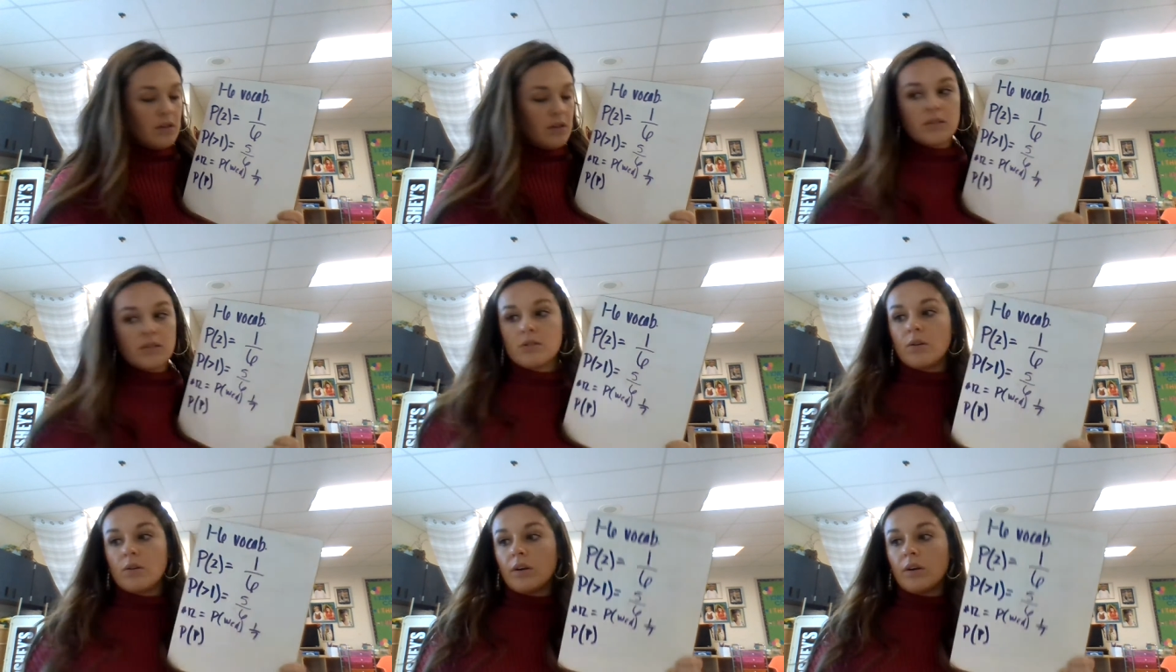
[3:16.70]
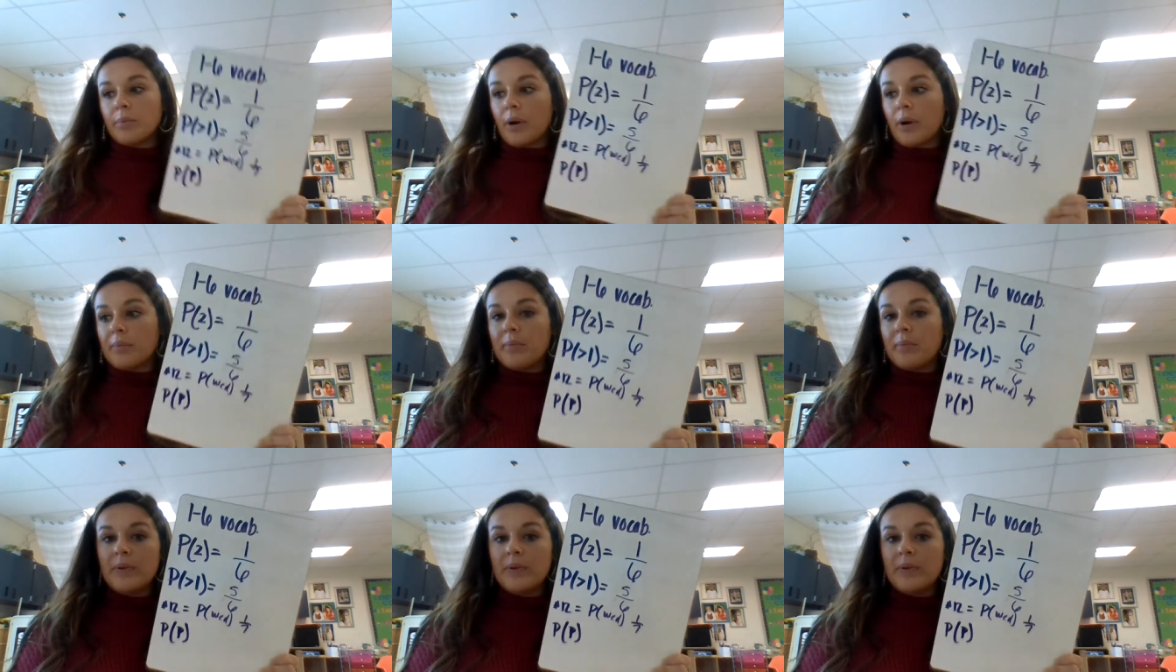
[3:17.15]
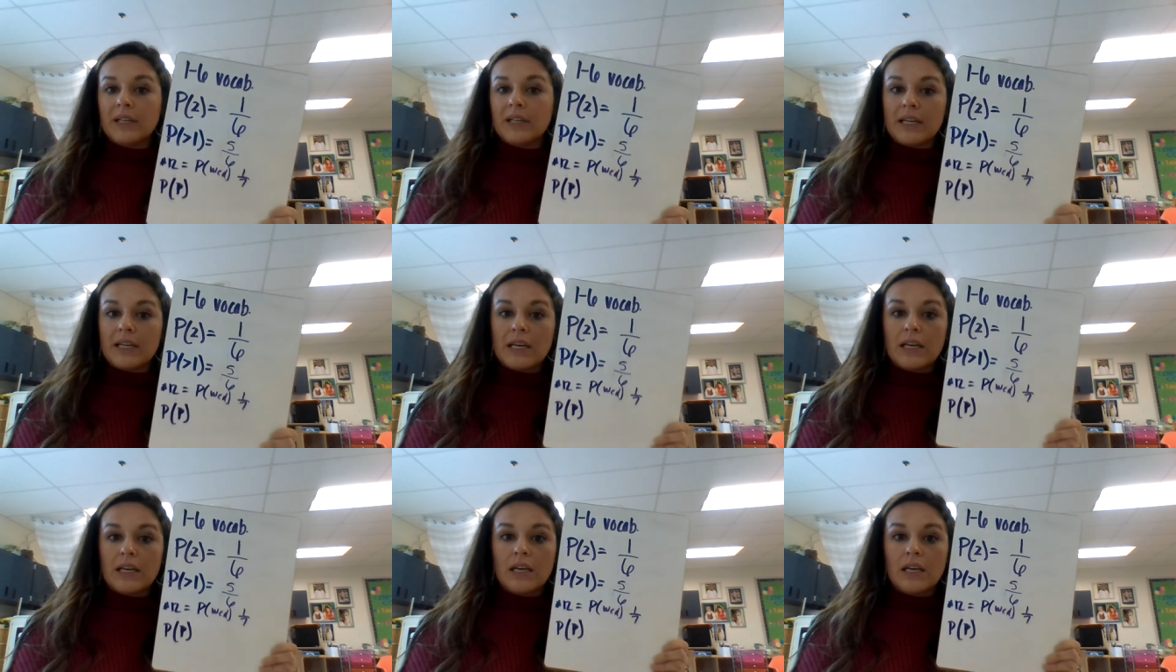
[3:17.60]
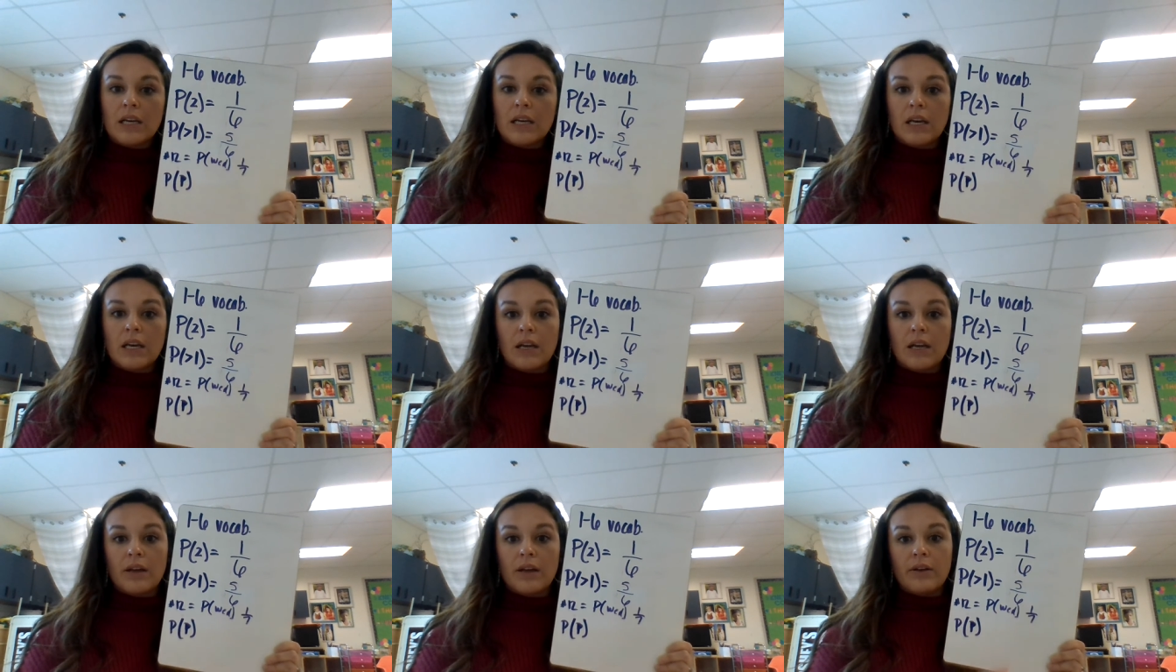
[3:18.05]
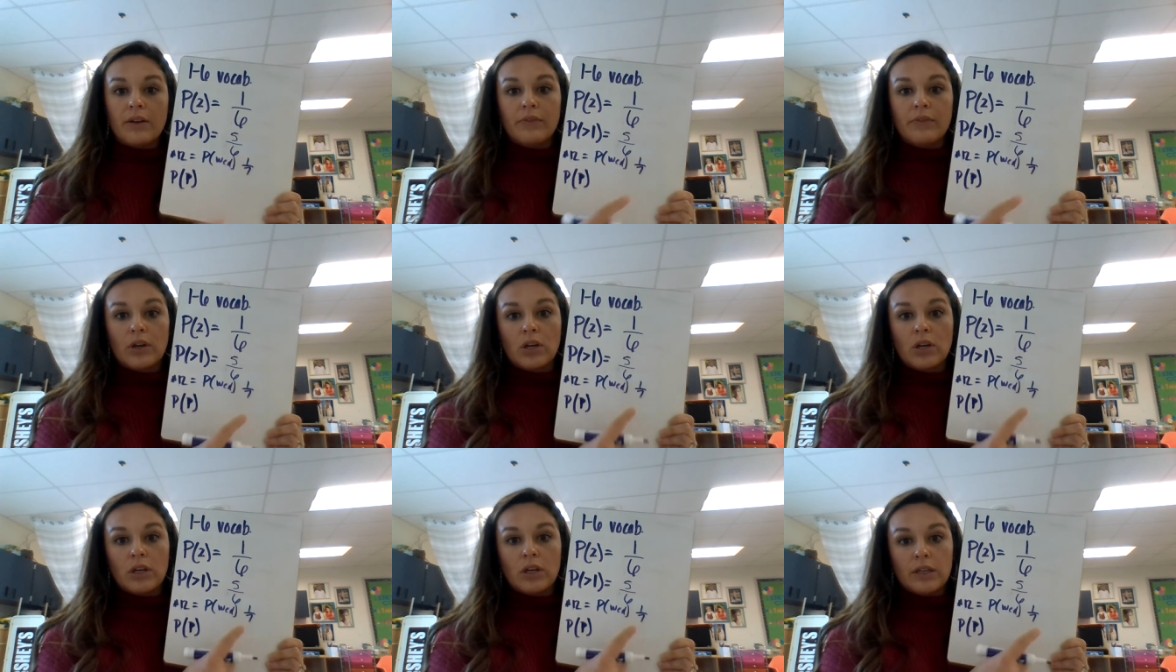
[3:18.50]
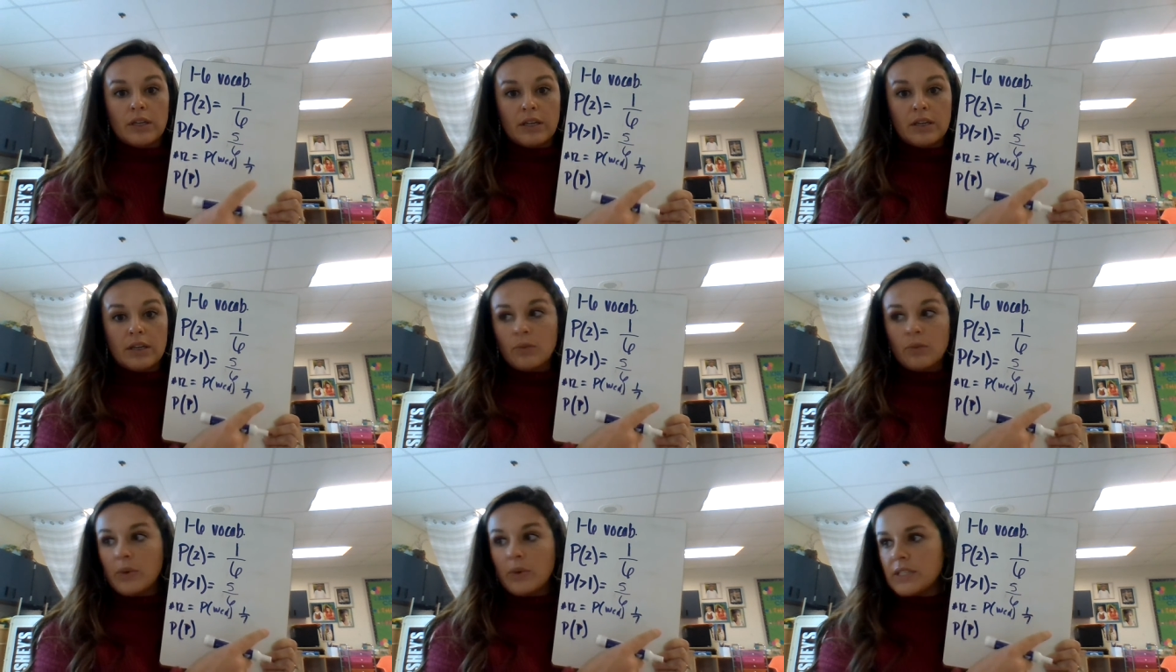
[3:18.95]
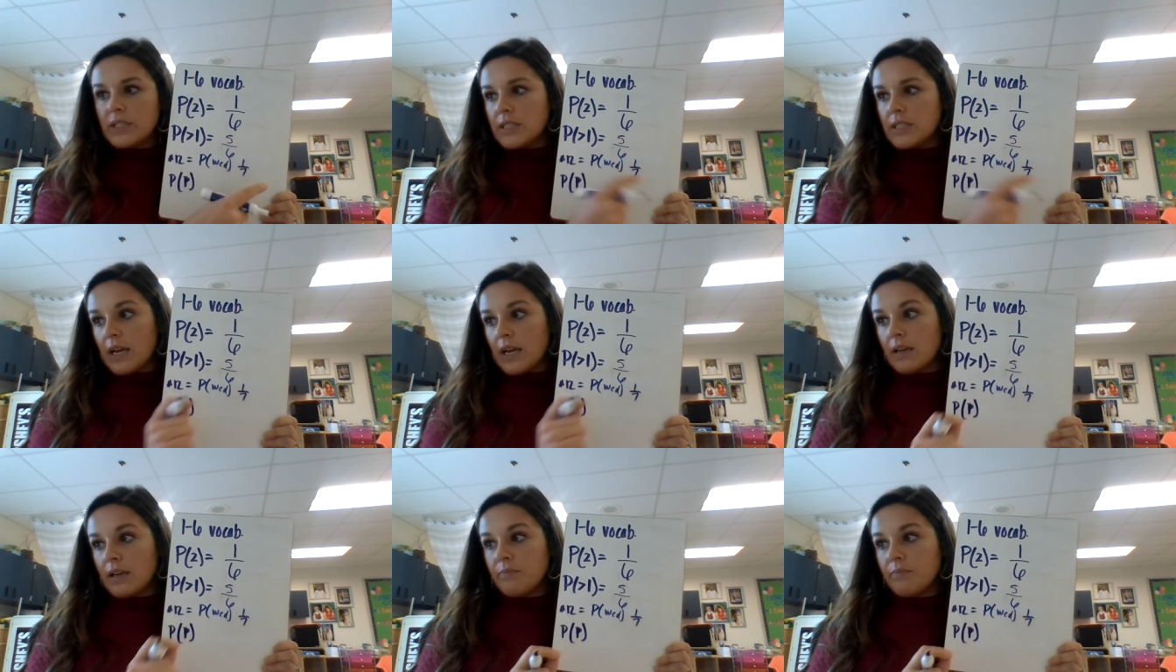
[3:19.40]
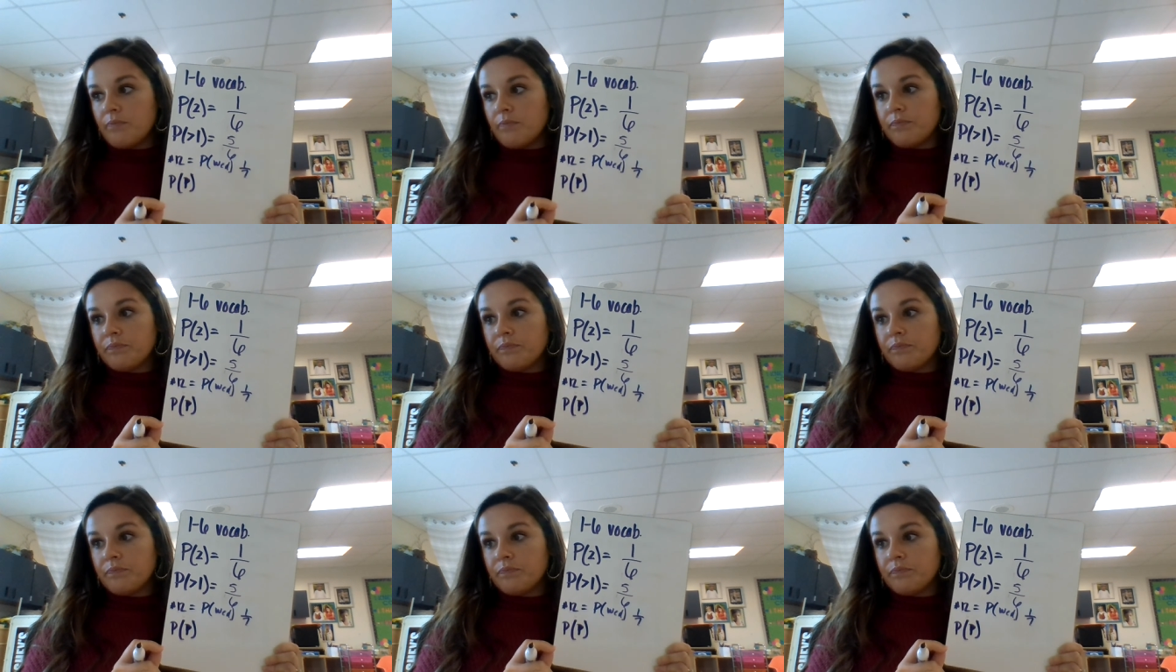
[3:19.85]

So our probability of calling on a Wednesday